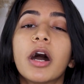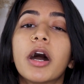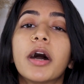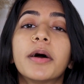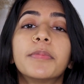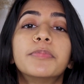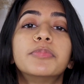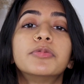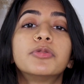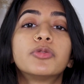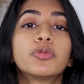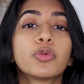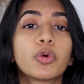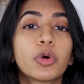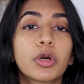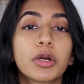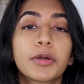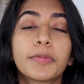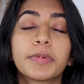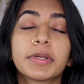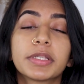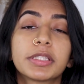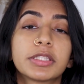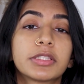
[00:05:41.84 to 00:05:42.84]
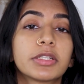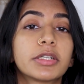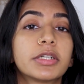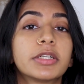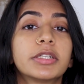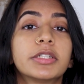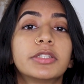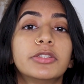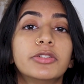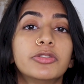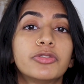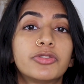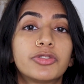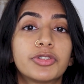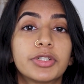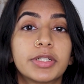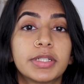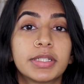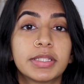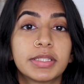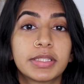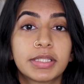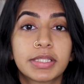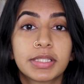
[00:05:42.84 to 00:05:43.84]
absorb certain
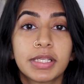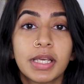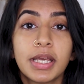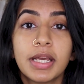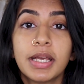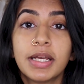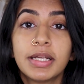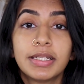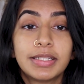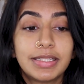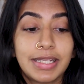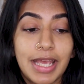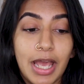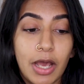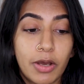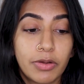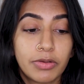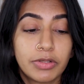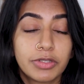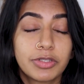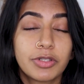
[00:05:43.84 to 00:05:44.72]
nutrients down.